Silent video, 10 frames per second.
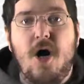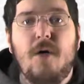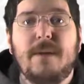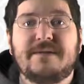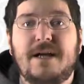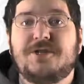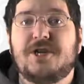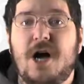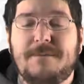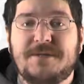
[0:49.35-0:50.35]
all while
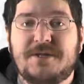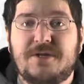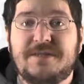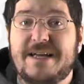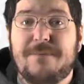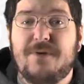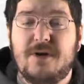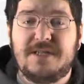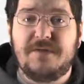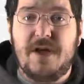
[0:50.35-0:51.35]
dodging obstacles that get
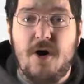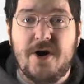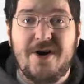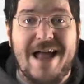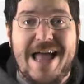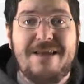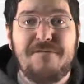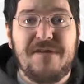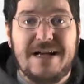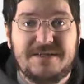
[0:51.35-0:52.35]
progressively harder and
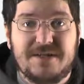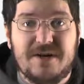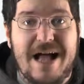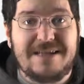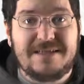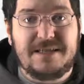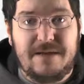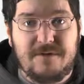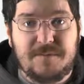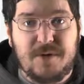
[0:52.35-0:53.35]
faster as the
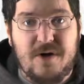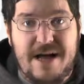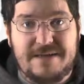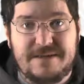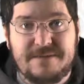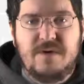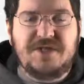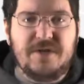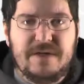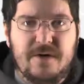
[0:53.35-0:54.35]
levels progress. We
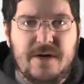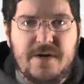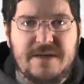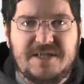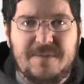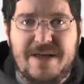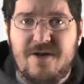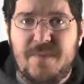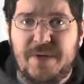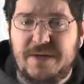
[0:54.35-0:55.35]
certainly don't underestimate
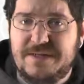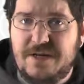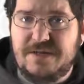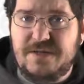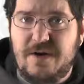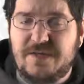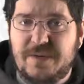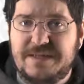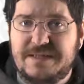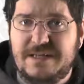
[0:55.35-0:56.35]
your abilities on Atari
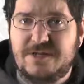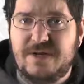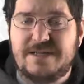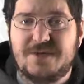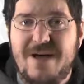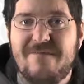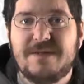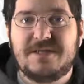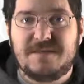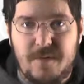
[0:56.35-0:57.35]
2600, as you have
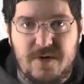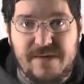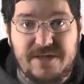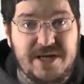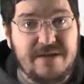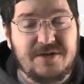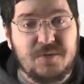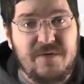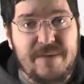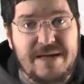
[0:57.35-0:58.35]
been smoking the
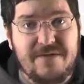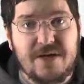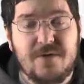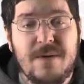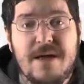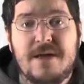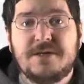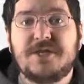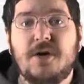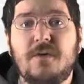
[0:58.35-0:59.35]
challenges we've been giving you.
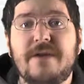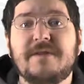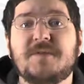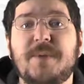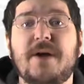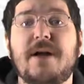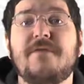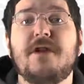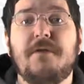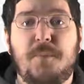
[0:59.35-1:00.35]
So, in the spirit
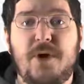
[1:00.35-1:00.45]
of another